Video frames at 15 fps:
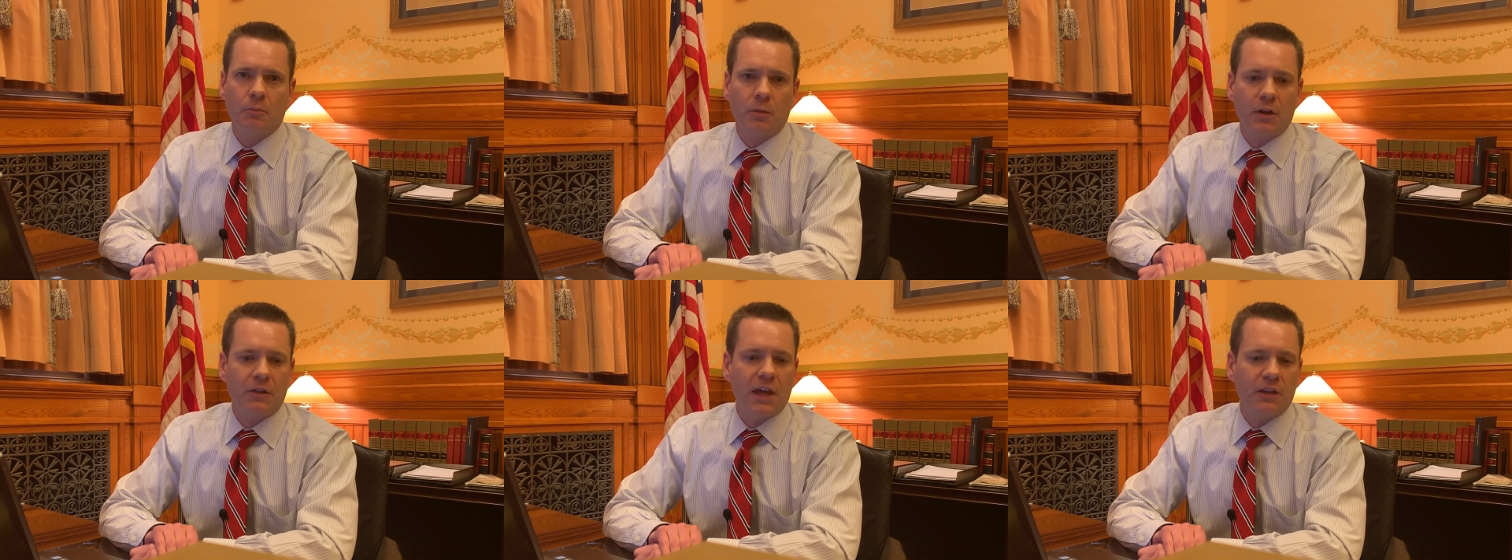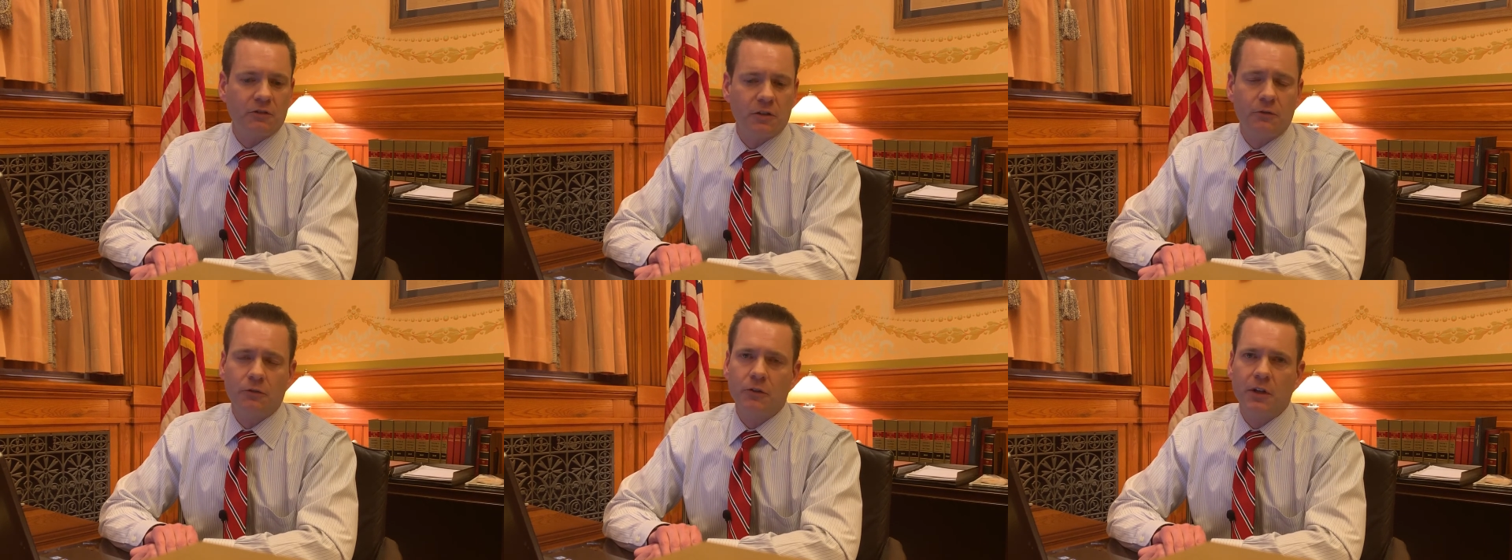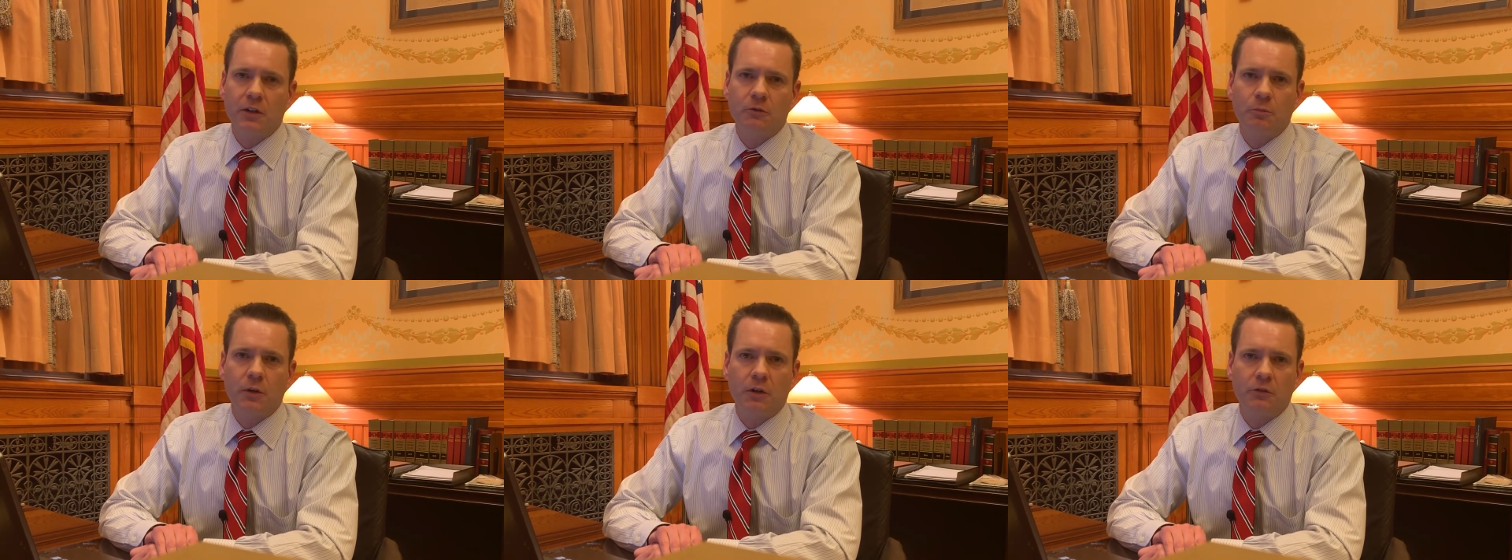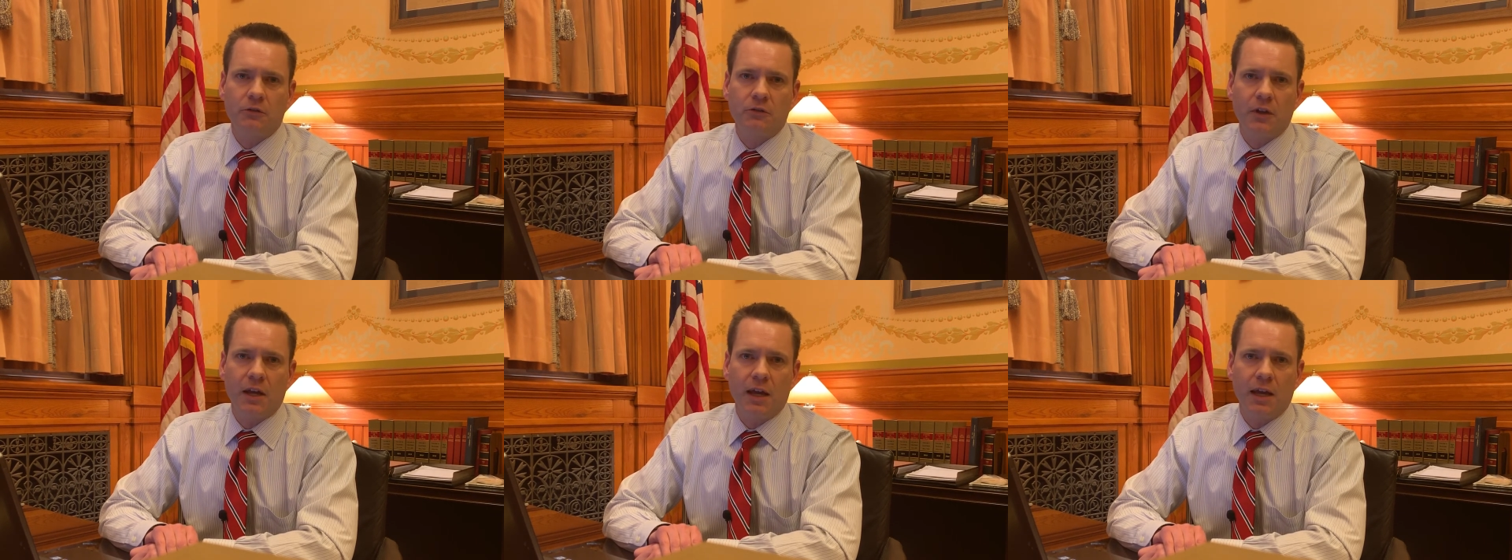But that's it for these bills
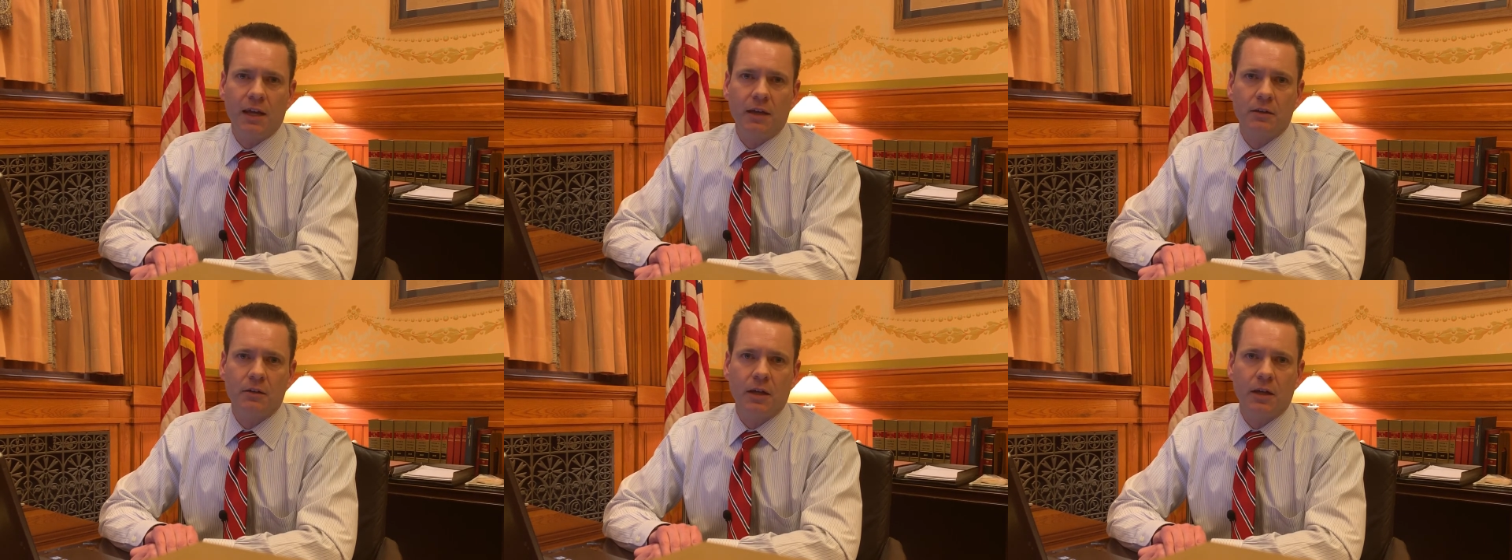today.